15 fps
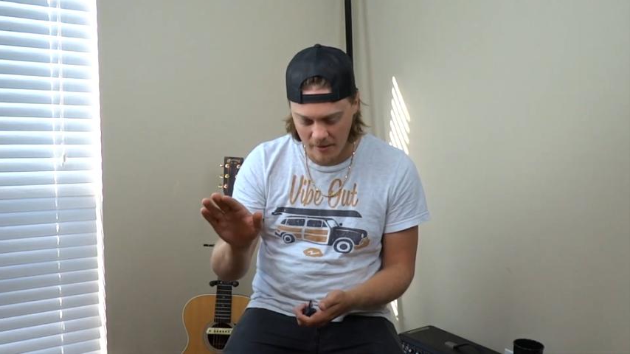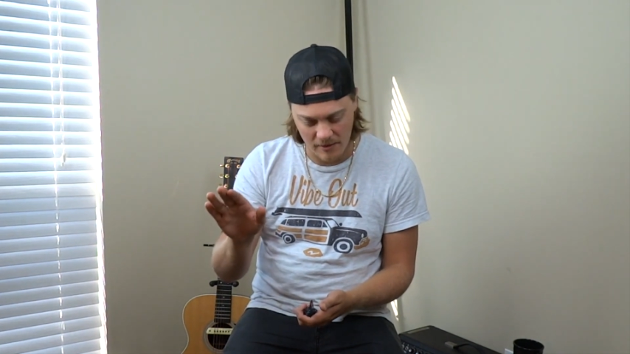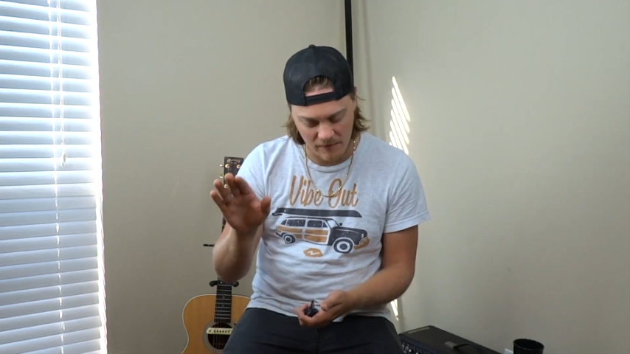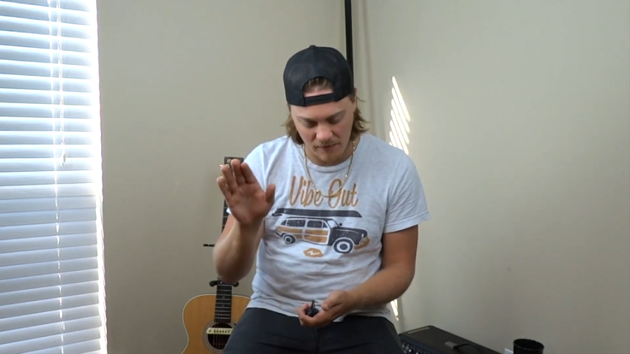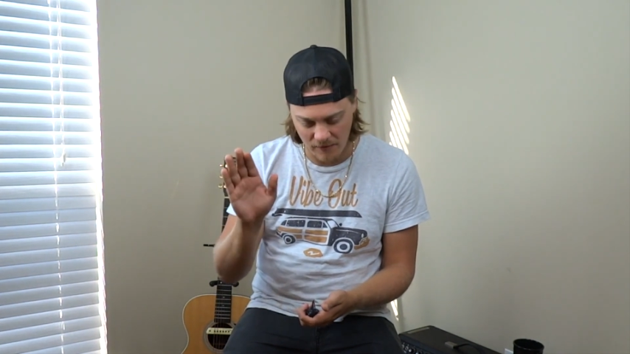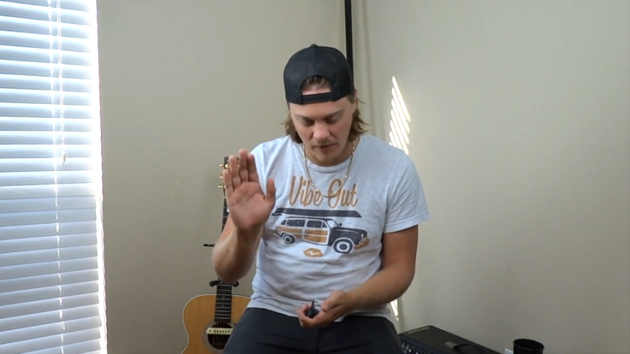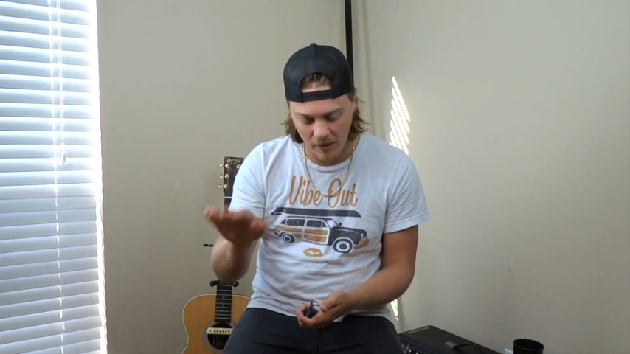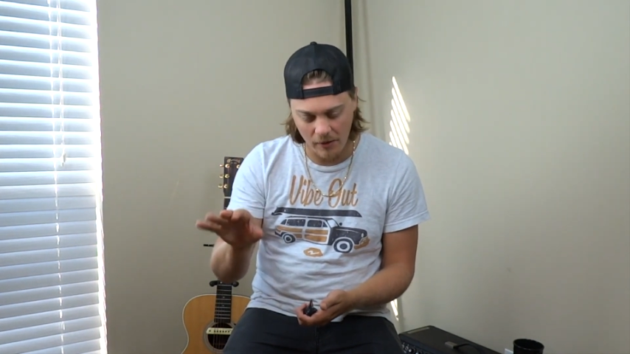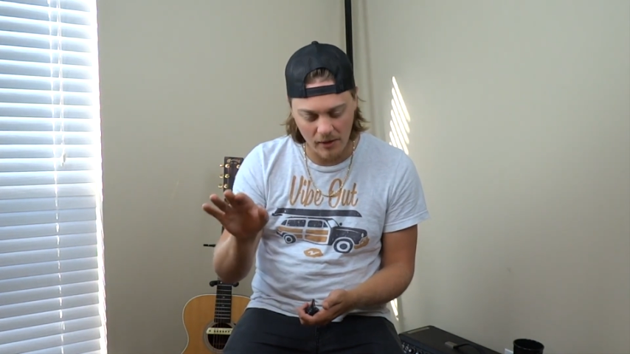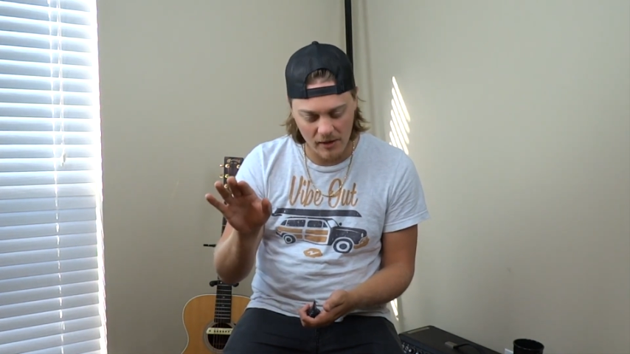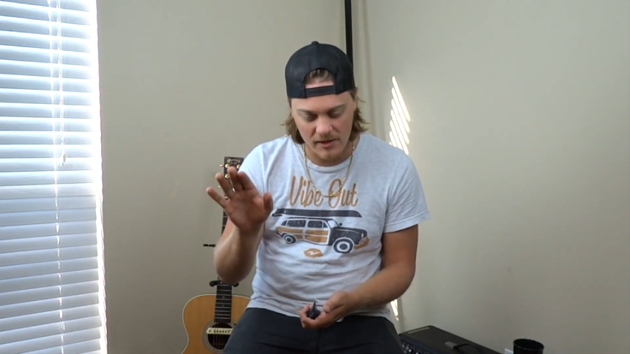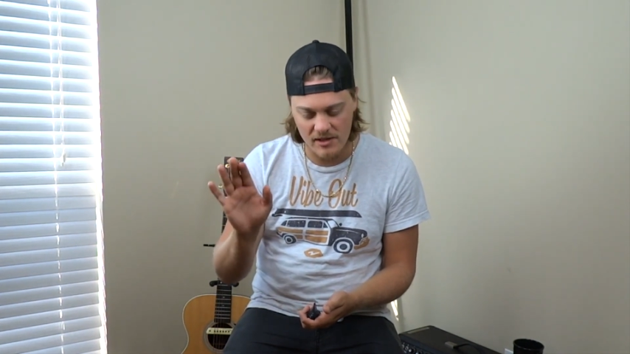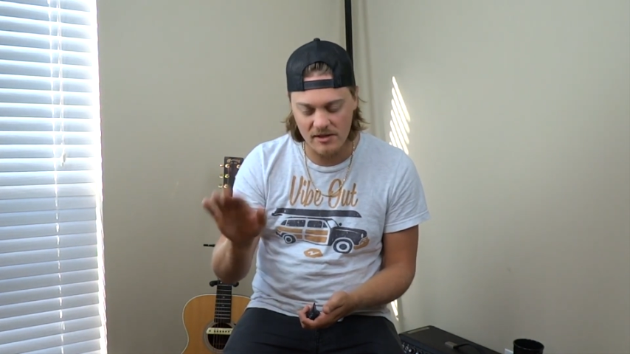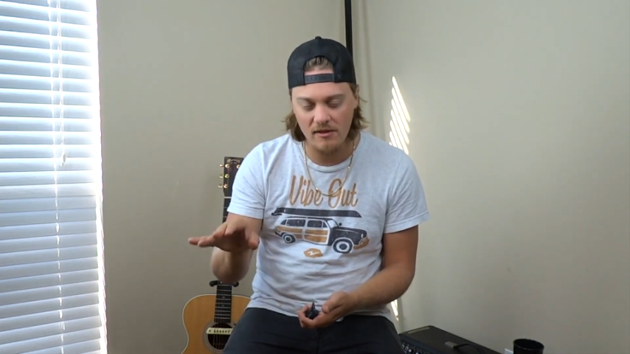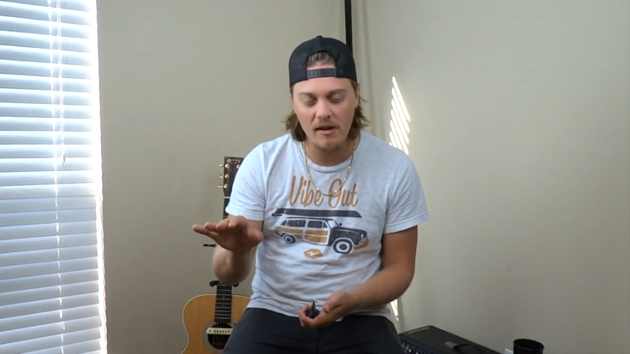It's very
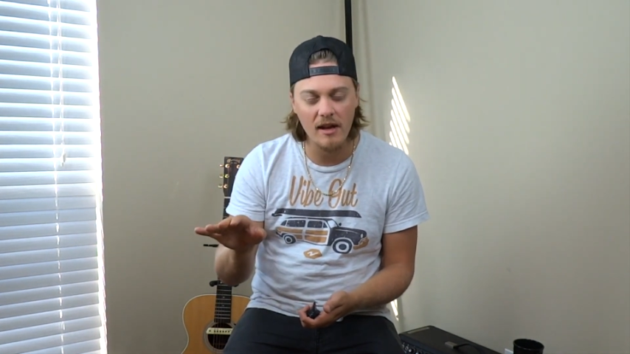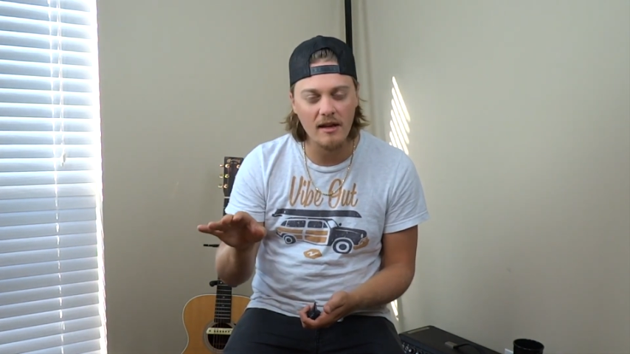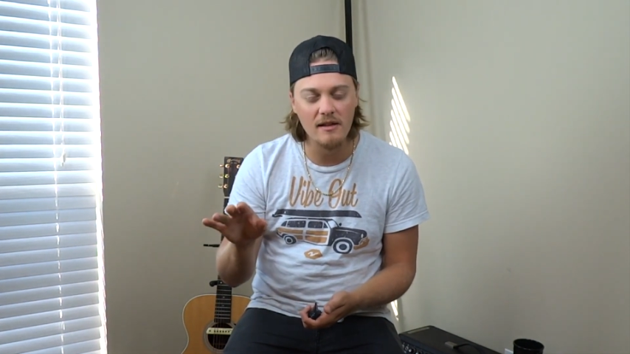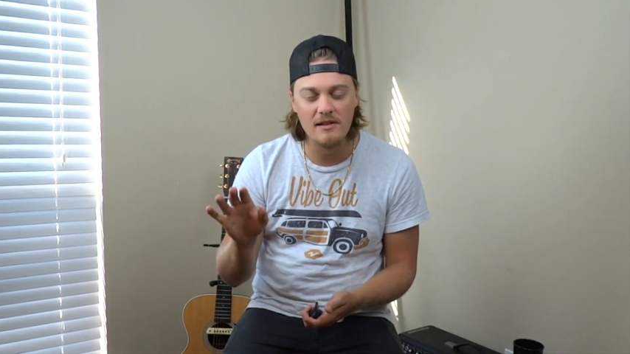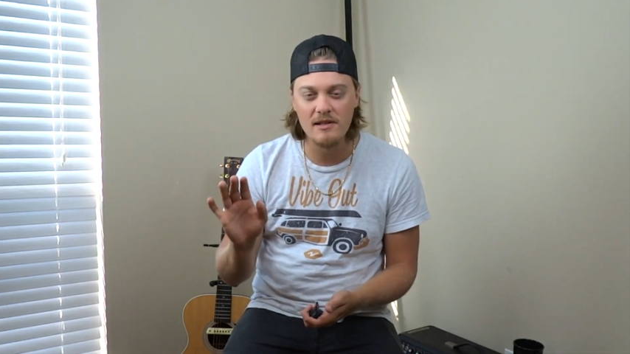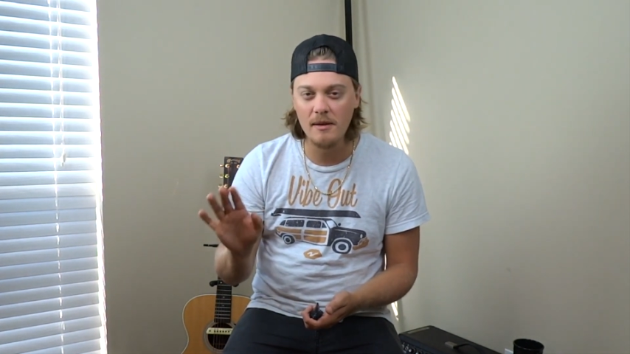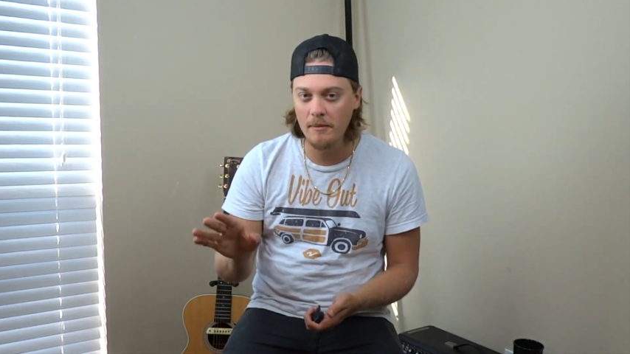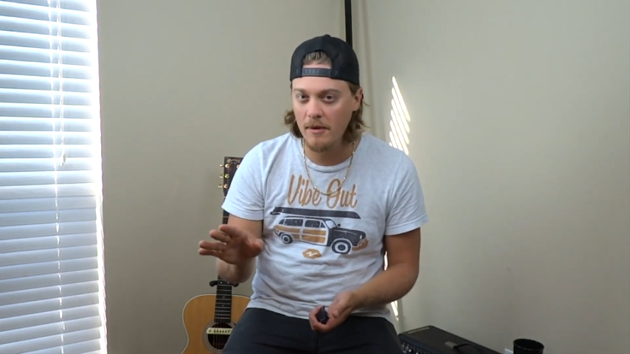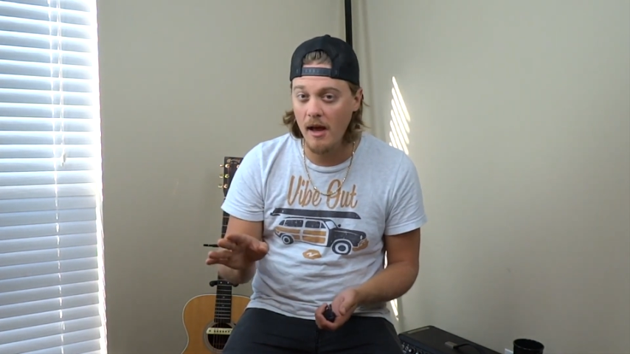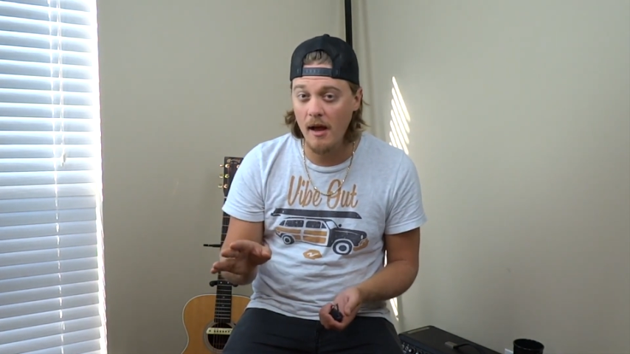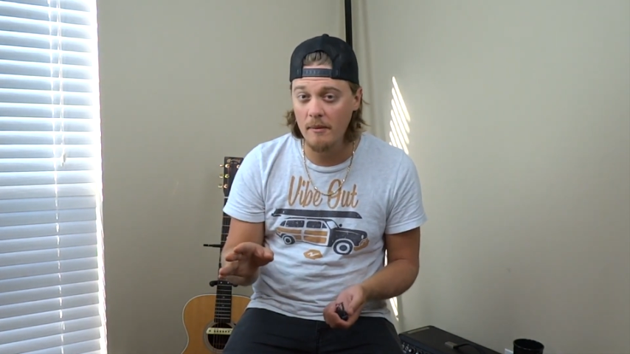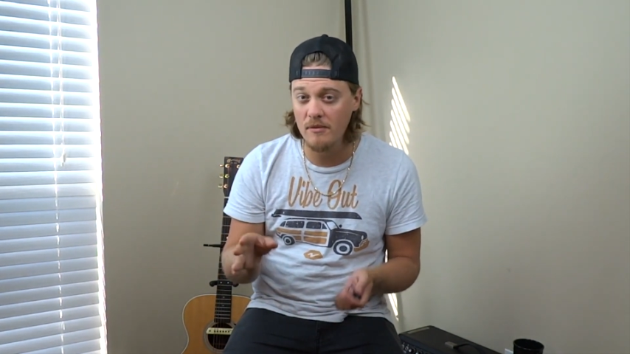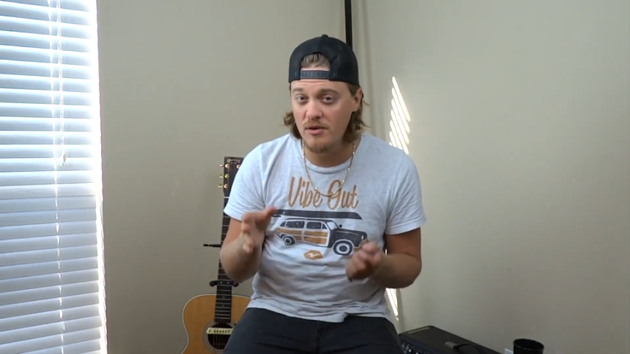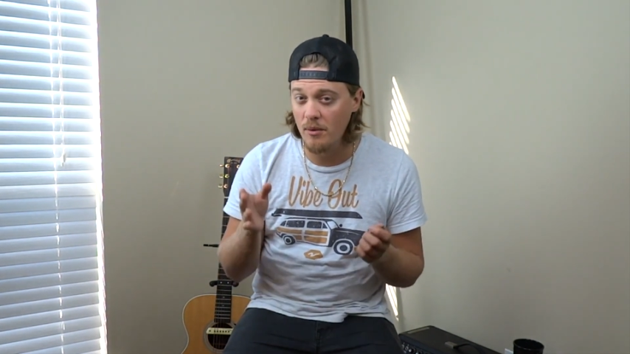slight. And sometimes